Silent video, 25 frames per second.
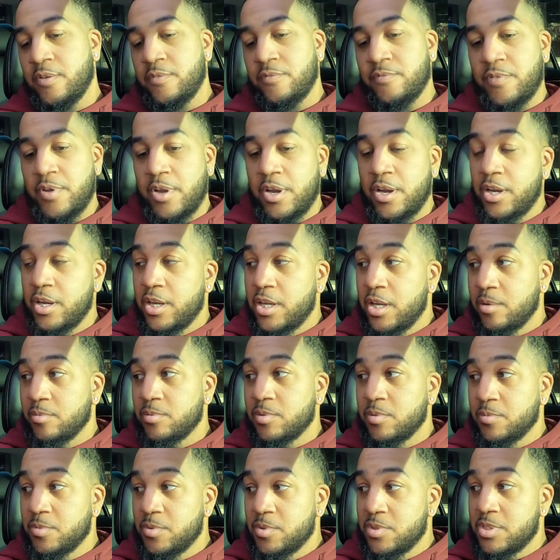very
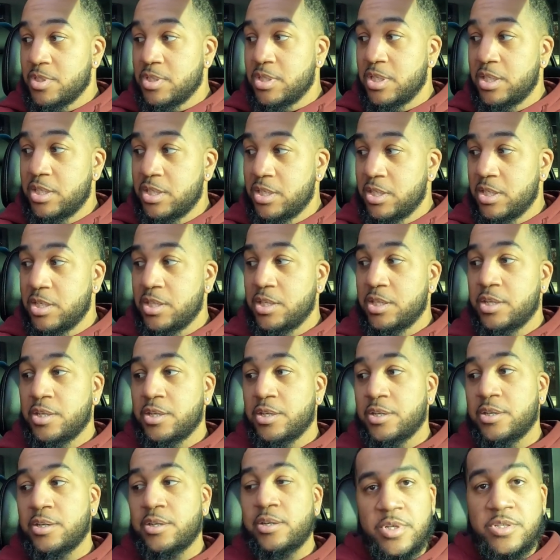comfortable seating in
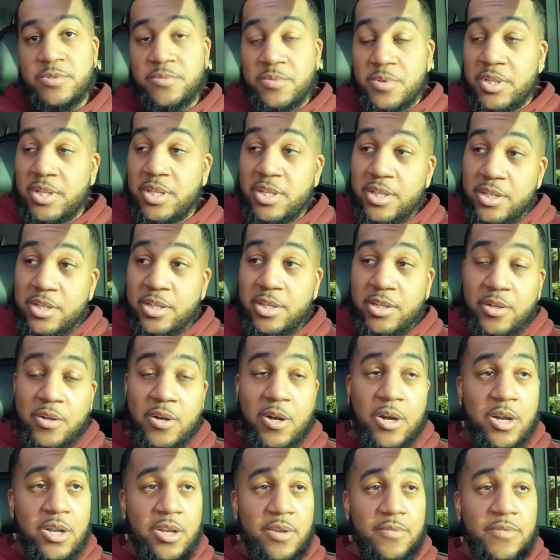here. It's really a good
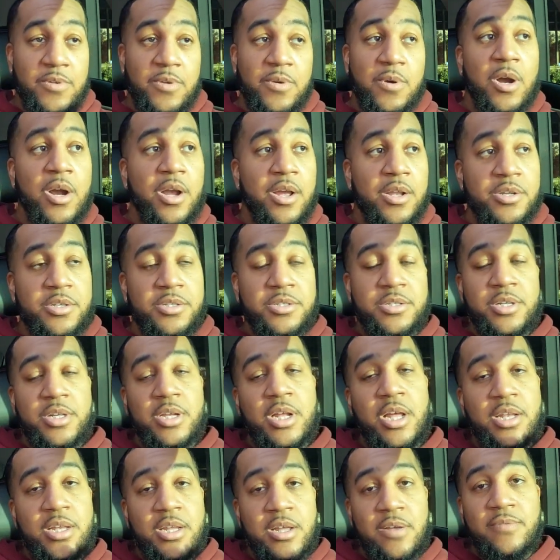car, and if you are interested,
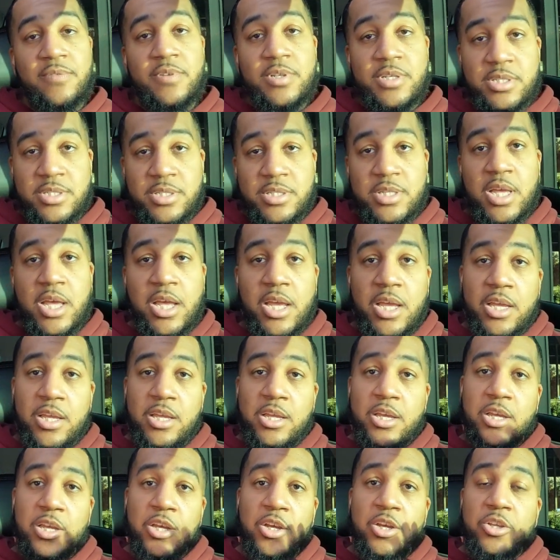I definitely say
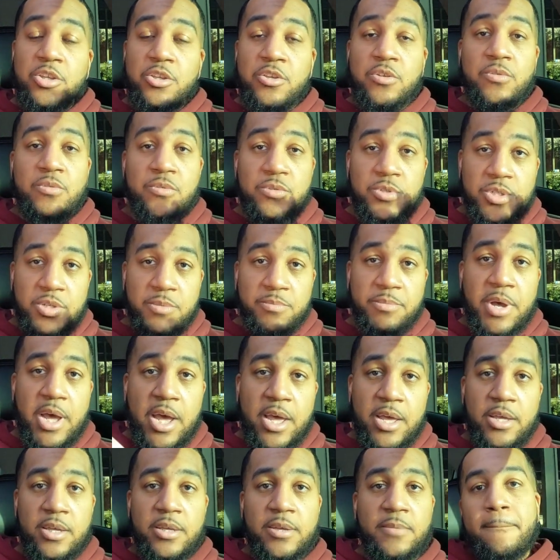you should buy
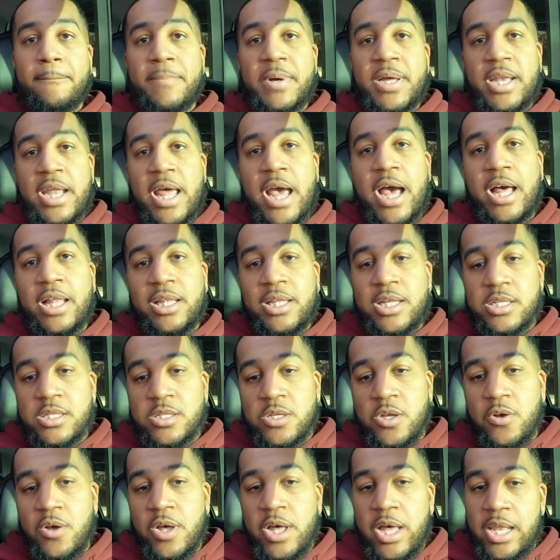it. But now let's
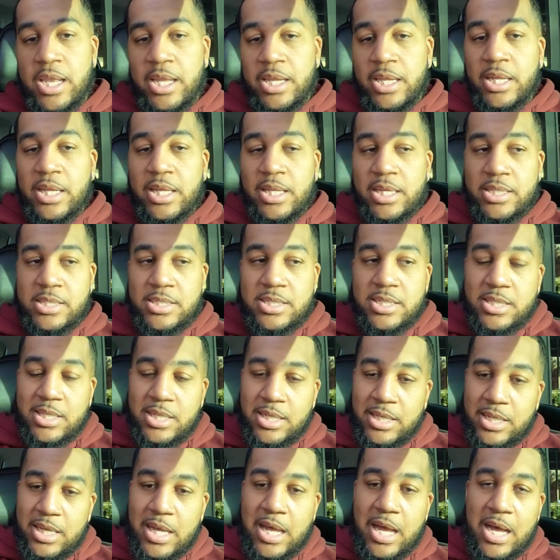go ahead and get into the
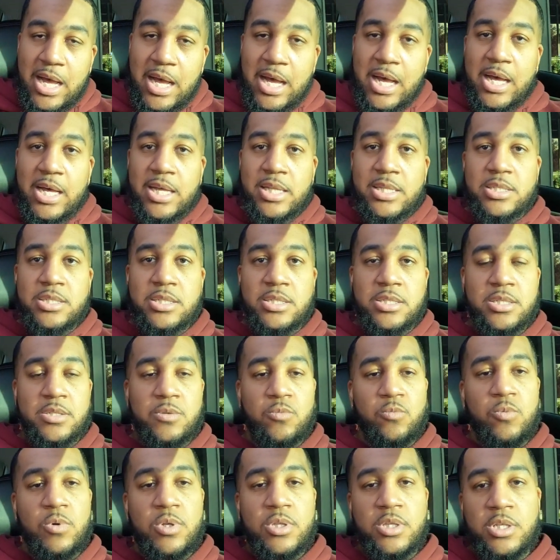cons
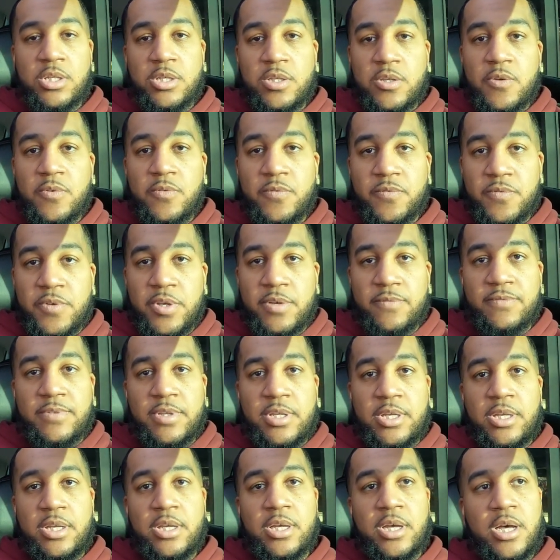with the
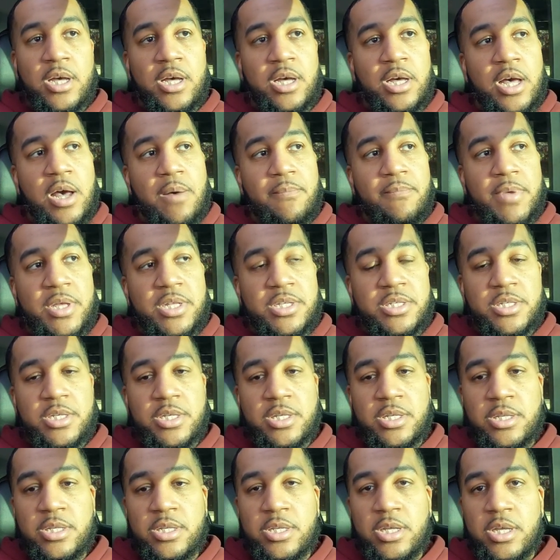Q50. I
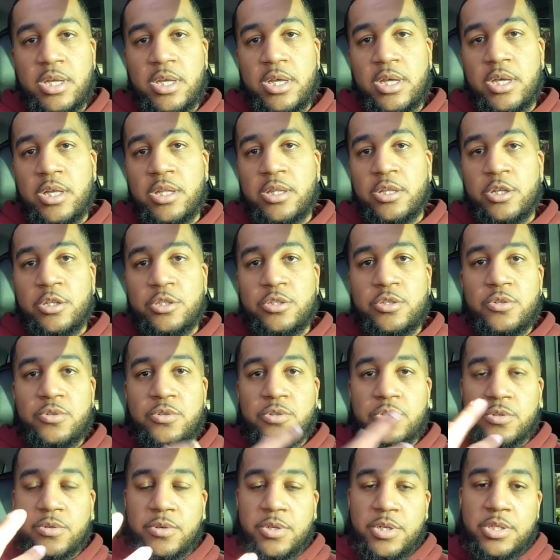mentioned the 2
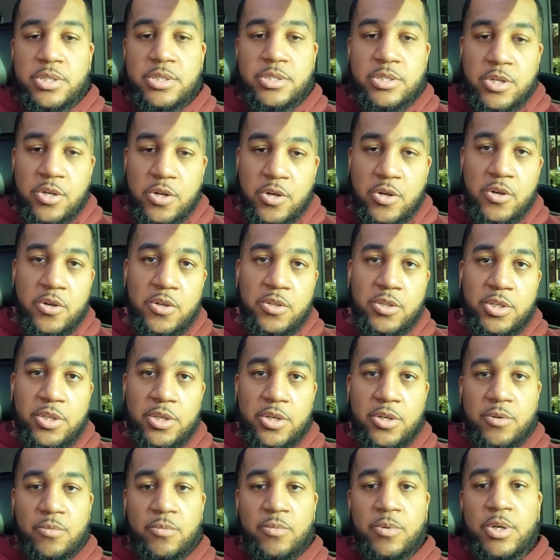screens
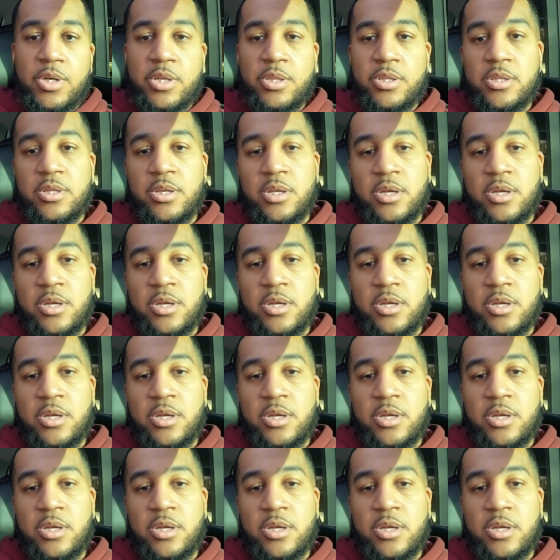earlier with